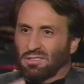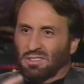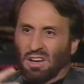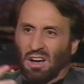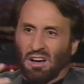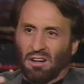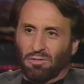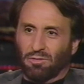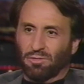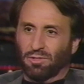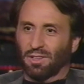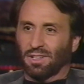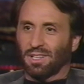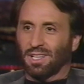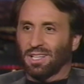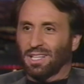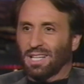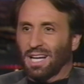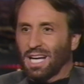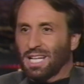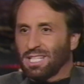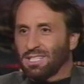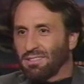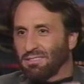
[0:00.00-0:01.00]
tough-looking
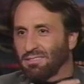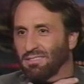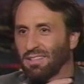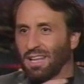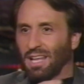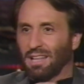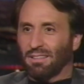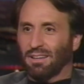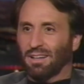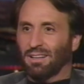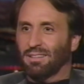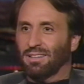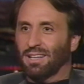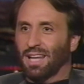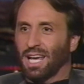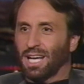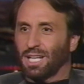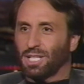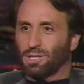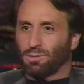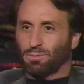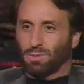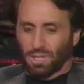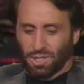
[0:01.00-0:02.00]
guys, leather
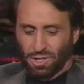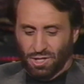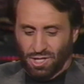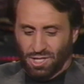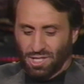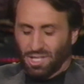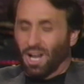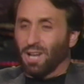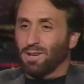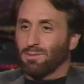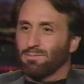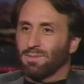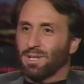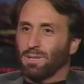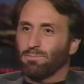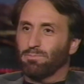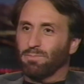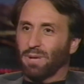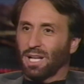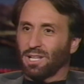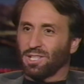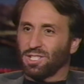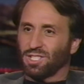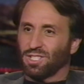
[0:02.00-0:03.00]
necks with stuntman
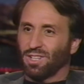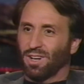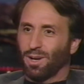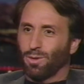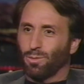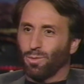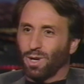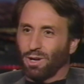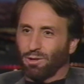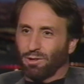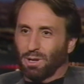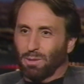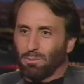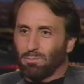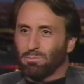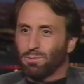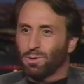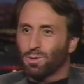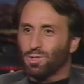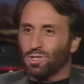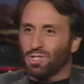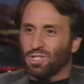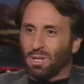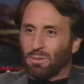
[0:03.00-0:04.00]
belts on, wearing mm-hmm.
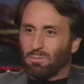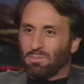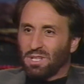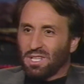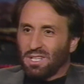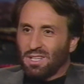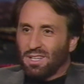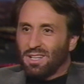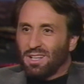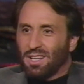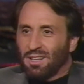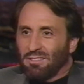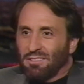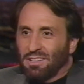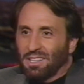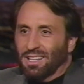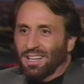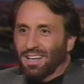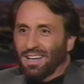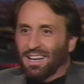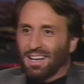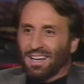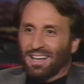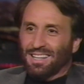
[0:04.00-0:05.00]
boots up to here, and
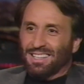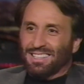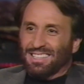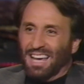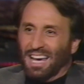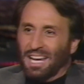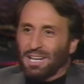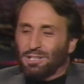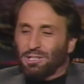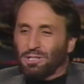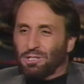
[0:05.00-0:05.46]
tight